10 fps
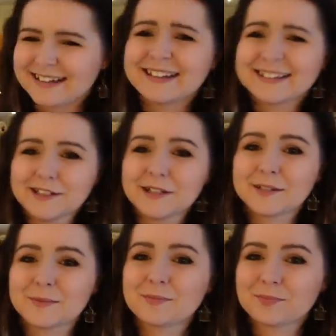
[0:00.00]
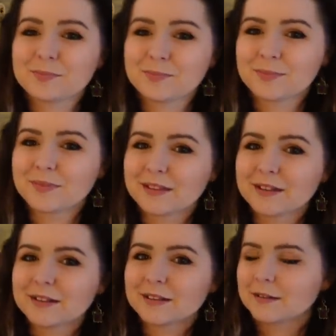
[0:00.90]

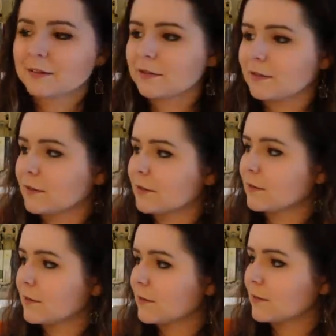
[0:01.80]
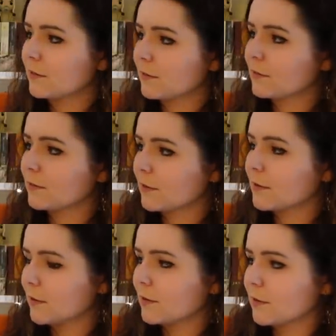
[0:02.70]

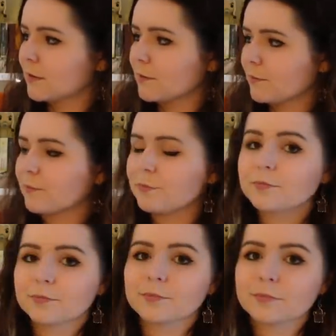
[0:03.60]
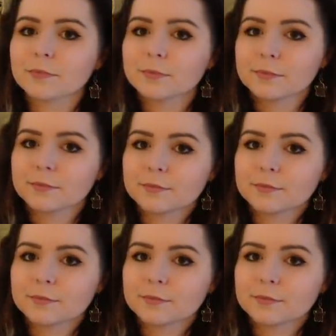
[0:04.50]
The person shown says nothing.